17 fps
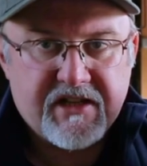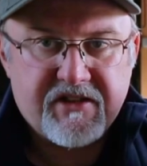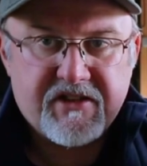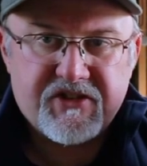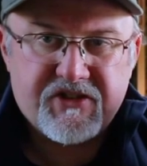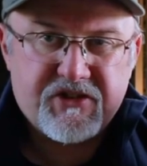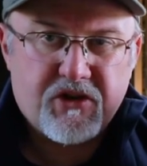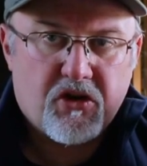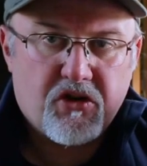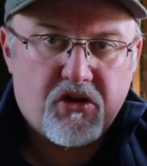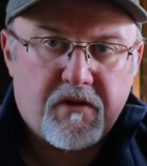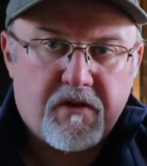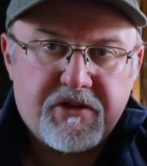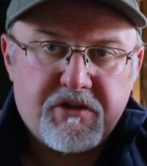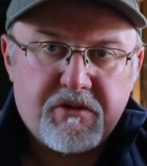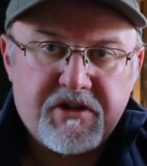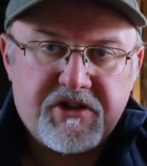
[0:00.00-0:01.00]
the stock
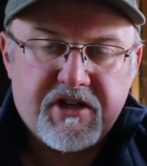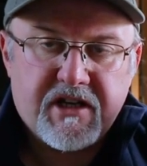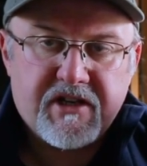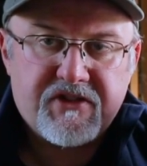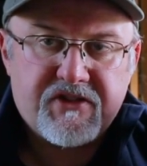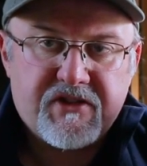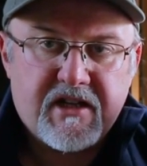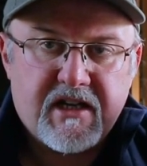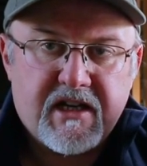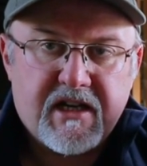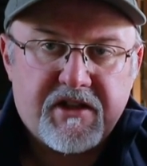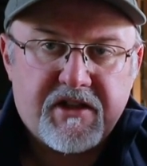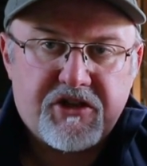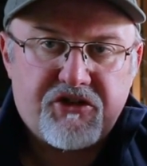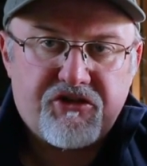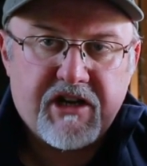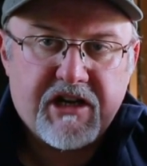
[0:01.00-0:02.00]
off to adjust
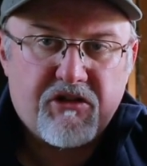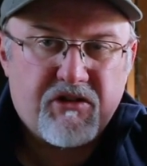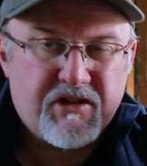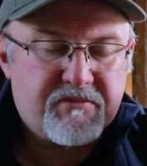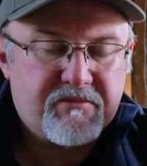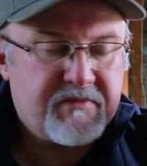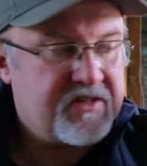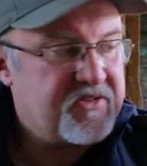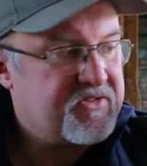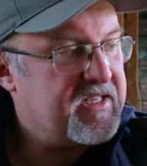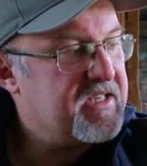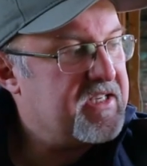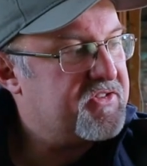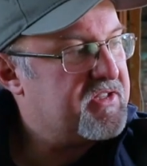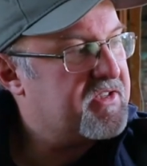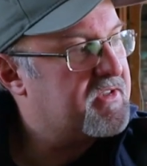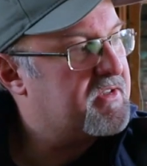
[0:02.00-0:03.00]
the trigger. It's
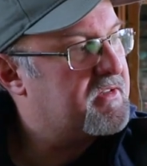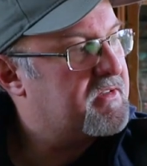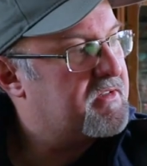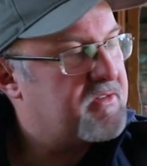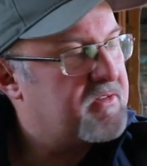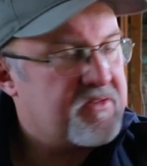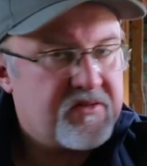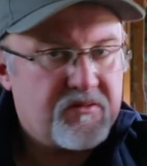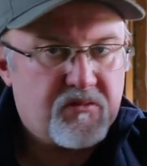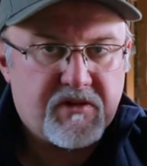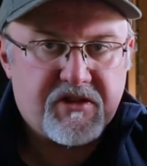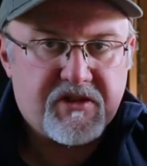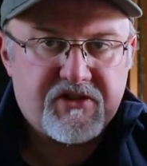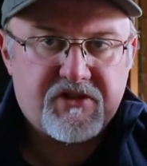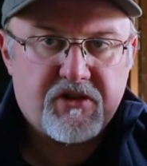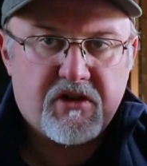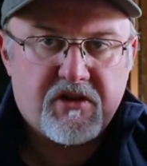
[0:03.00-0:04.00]
easier with
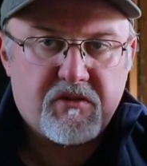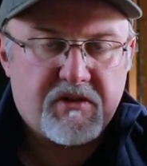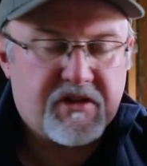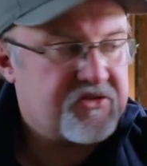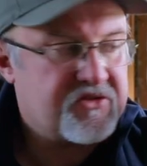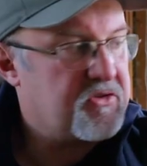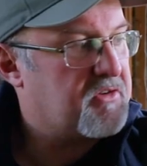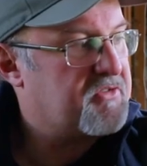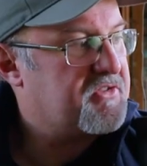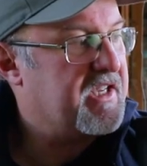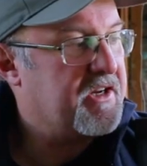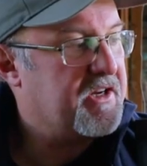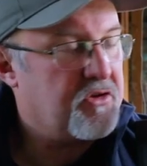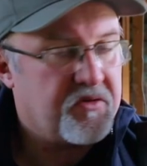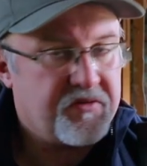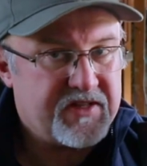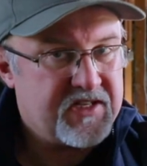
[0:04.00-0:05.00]
the stock
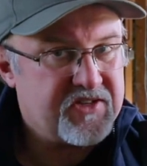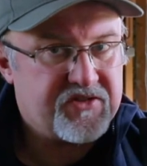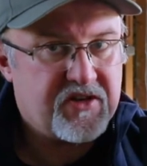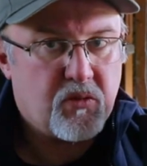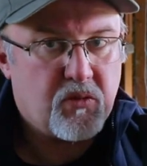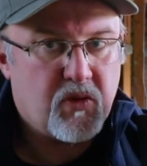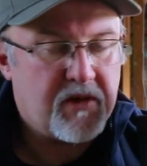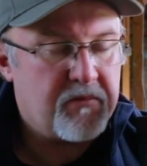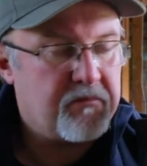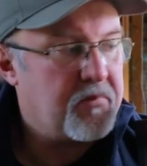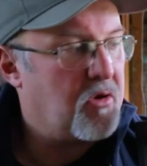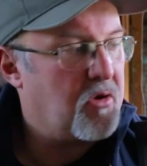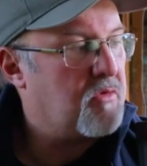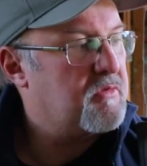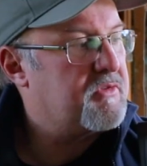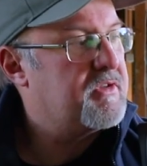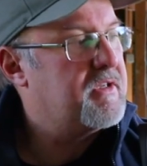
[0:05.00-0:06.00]
taken off, and that's only one
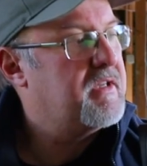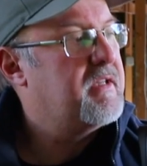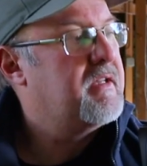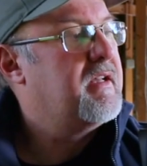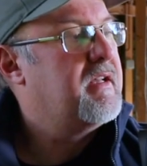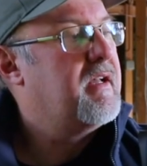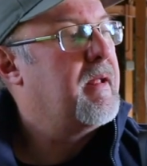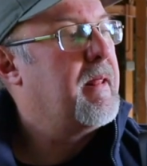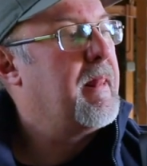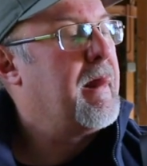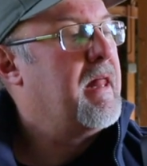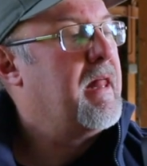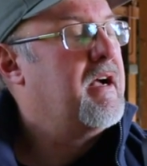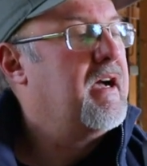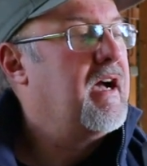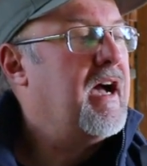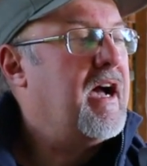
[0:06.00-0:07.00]
bolt.
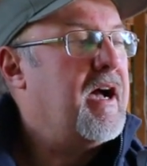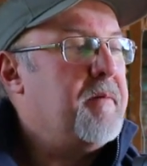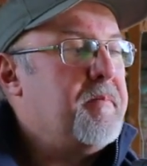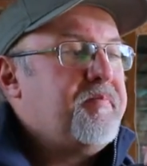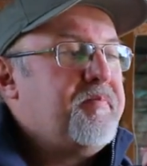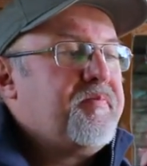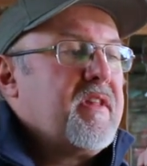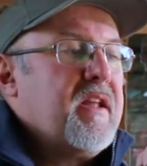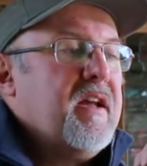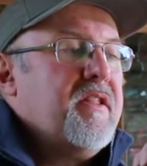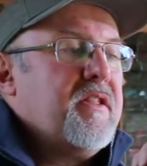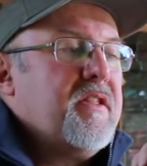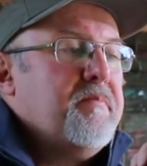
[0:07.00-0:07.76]
The